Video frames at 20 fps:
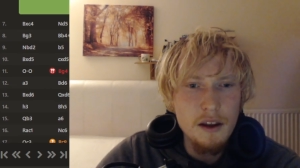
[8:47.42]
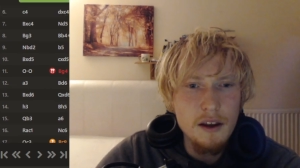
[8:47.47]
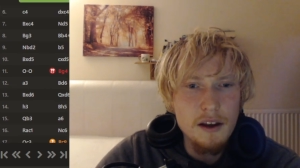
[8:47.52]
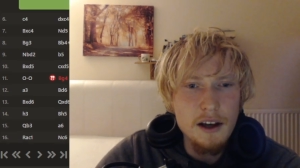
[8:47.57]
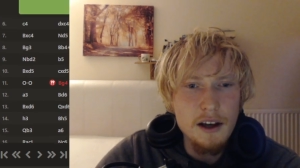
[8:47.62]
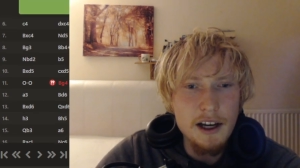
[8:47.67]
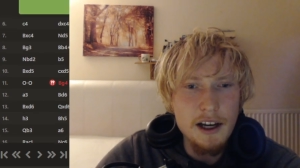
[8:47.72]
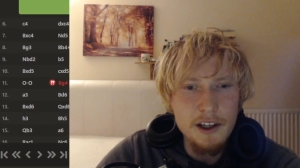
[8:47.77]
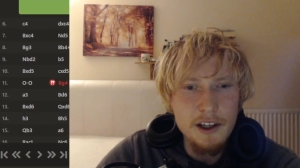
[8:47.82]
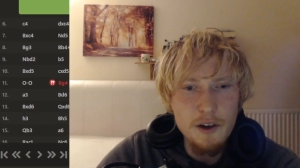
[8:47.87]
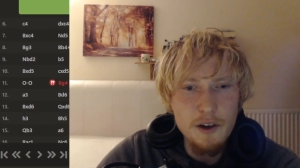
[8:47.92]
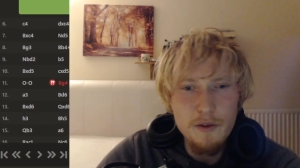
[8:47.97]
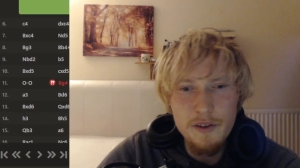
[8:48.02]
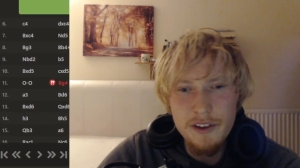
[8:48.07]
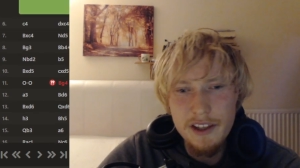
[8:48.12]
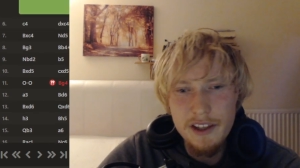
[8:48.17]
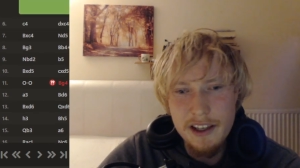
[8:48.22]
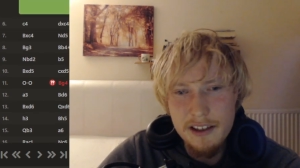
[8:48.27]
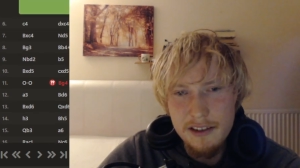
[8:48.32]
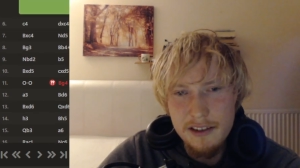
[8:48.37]
I go for
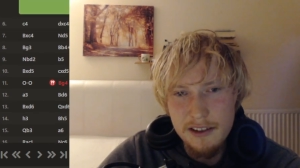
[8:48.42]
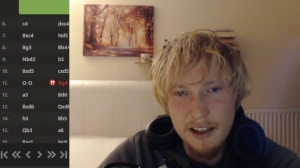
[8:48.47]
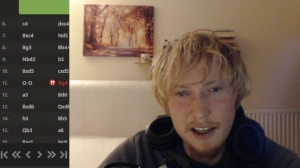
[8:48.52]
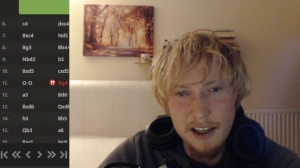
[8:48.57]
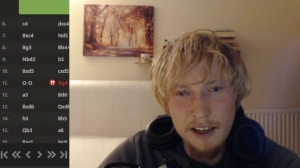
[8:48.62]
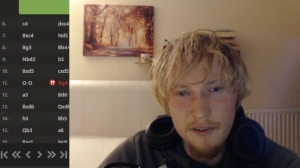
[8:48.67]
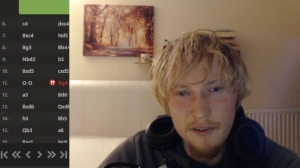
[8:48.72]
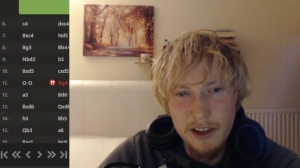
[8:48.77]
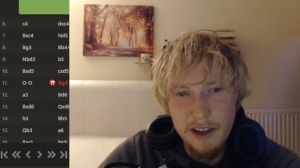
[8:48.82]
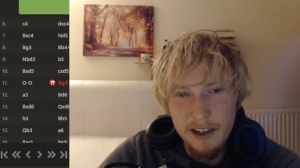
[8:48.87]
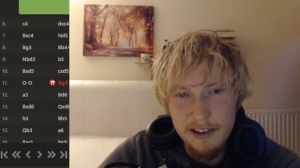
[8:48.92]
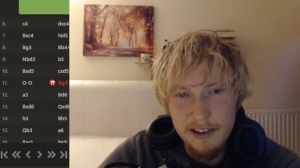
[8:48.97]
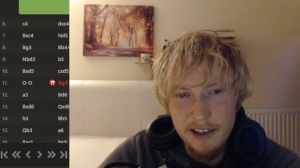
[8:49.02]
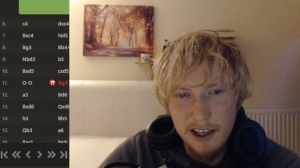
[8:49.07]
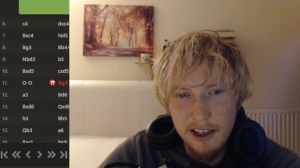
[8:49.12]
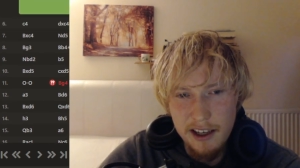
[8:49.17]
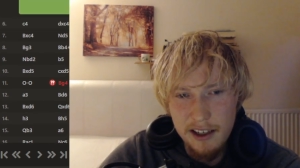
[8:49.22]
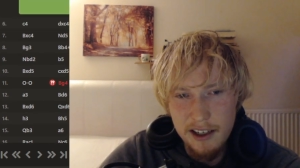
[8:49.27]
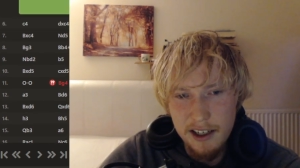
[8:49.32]
this, like if they take,